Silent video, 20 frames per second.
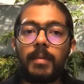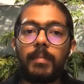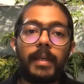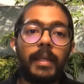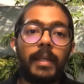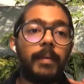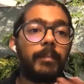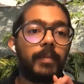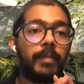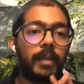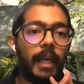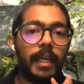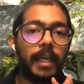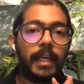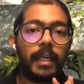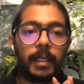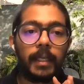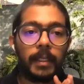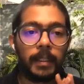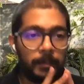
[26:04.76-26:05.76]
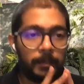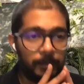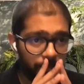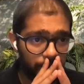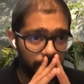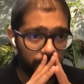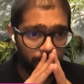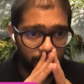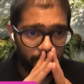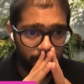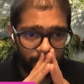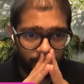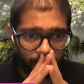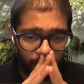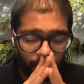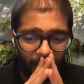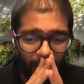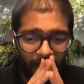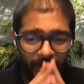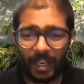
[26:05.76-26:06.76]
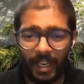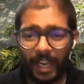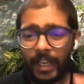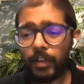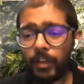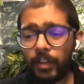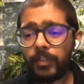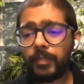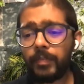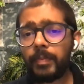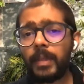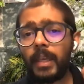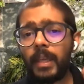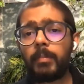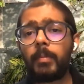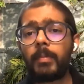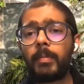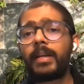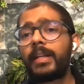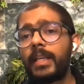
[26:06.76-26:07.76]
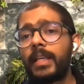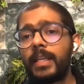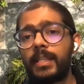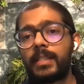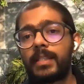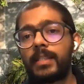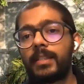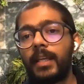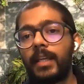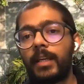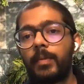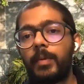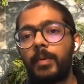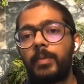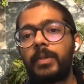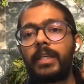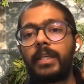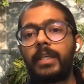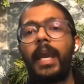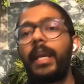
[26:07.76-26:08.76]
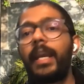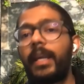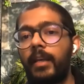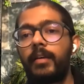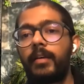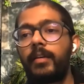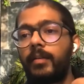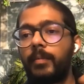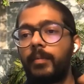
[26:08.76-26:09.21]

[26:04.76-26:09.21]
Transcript: deeply, right? The kind of capabilities that we would get